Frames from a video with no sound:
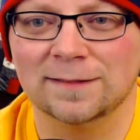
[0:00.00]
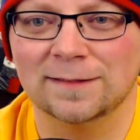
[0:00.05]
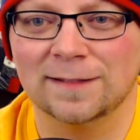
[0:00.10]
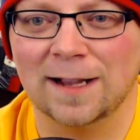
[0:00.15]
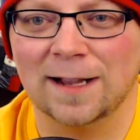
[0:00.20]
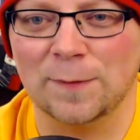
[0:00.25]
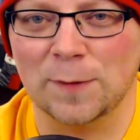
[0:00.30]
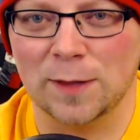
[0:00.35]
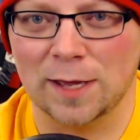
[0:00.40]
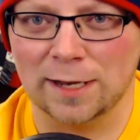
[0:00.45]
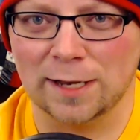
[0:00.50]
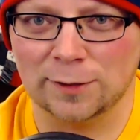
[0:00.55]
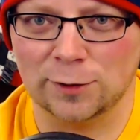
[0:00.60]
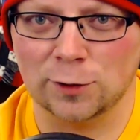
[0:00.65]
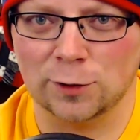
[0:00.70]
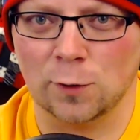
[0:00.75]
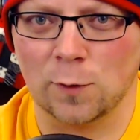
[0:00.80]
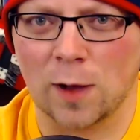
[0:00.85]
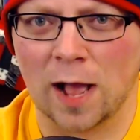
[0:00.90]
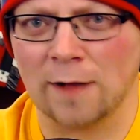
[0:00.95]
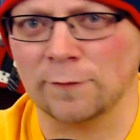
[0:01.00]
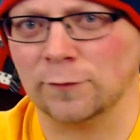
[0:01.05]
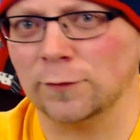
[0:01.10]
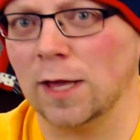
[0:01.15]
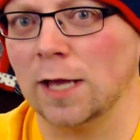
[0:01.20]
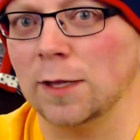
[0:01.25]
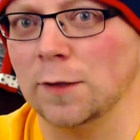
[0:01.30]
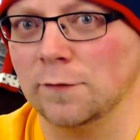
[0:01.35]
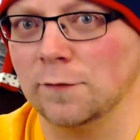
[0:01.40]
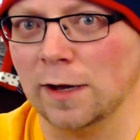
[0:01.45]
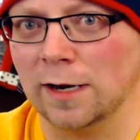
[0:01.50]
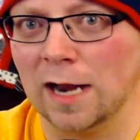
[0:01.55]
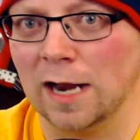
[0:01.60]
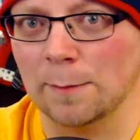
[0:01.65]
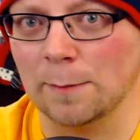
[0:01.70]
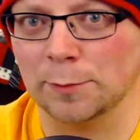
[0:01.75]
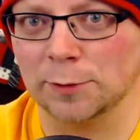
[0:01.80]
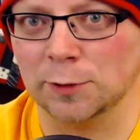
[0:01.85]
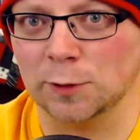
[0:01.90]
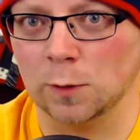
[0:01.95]
And then, after that, you've got
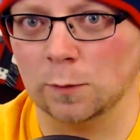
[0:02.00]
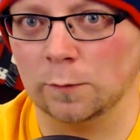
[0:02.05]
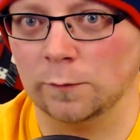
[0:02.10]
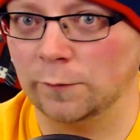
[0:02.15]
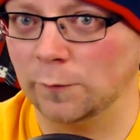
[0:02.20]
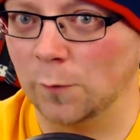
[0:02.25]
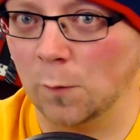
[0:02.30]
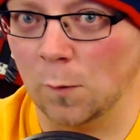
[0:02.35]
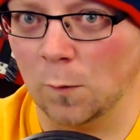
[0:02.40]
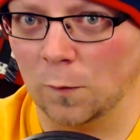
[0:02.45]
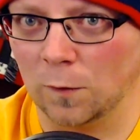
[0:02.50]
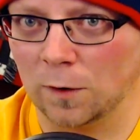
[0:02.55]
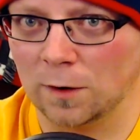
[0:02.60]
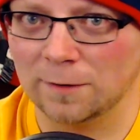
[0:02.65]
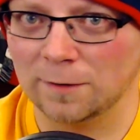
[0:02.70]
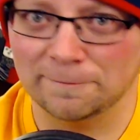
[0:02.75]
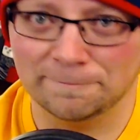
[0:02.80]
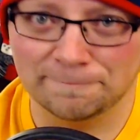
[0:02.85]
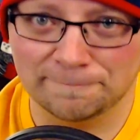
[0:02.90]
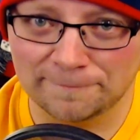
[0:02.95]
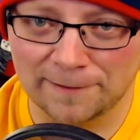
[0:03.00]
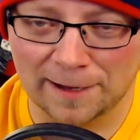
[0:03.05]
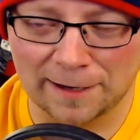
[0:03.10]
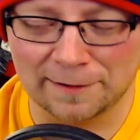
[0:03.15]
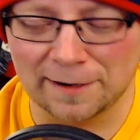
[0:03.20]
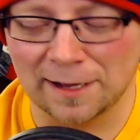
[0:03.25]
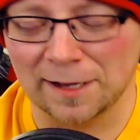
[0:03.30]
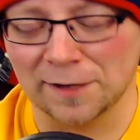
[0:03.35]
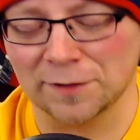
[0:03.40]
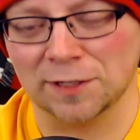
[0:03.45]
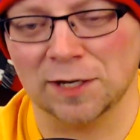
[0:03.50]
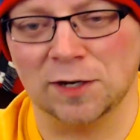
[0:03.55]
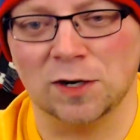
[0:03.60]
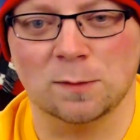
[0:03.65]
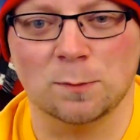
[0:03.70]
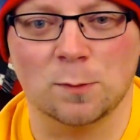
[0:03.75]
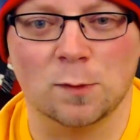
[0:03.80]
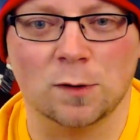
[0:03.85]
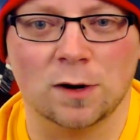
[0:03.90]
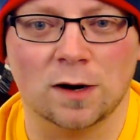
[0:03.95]
episode 4, and I'll say
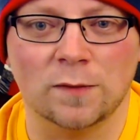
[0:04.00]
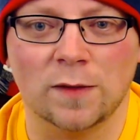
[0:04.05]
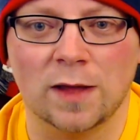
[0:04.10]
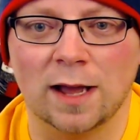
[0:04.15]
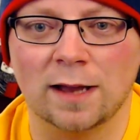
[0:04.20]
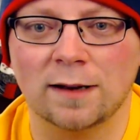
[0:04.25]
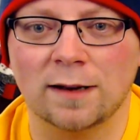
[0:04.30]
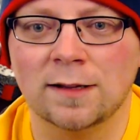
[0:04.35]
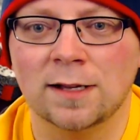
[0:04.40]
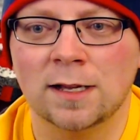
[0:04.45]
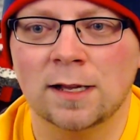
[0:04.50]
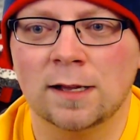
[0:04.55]
no more on that.